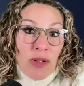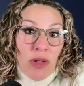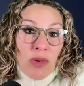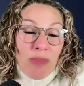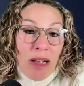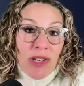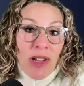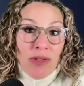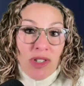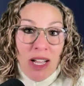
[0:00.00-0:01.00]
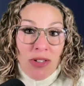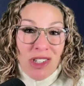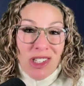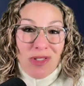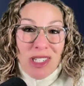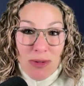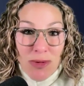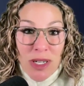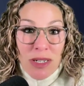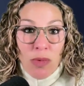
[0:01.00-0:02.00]
those mental health challenges are
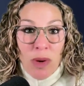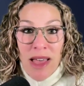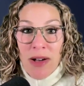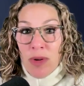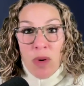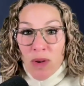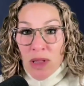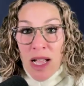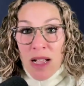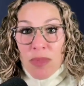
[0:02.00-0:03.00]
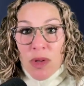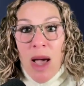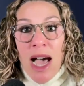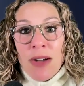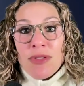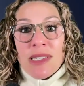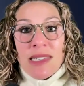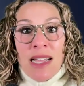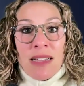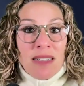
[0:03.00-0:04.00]
different without overlap, you have to
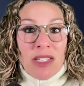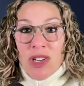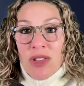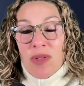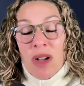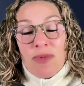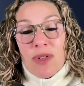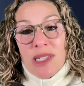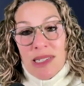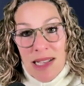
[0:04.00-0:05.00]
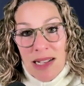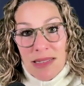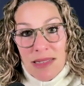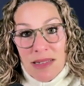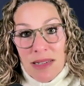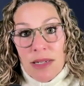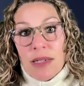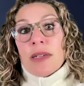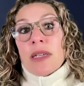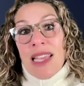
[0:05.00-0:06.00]
set each other up for success.
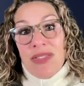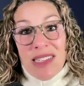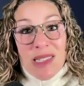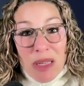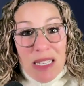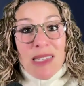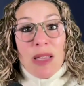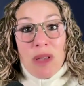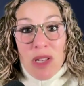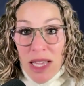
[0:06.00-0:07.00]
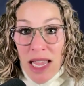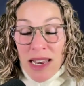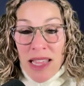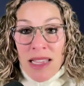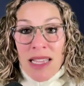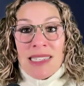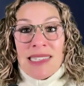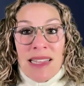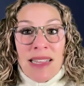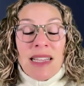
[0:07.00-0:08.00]
And this means communicating and
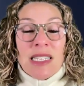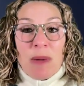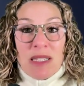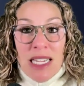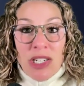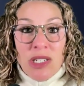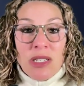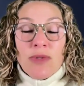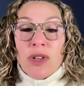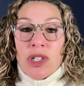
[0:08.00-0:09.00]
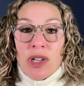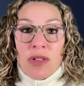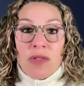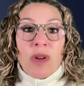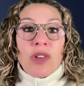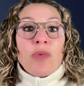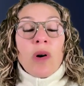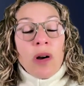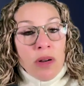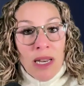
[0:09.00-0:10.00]
setting expectations for each other when you
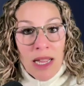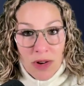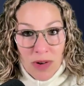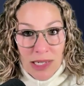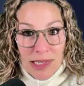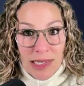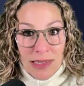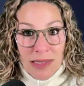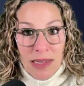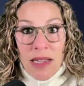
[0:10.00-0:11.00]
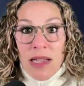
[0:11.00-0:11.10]
aren't in crises.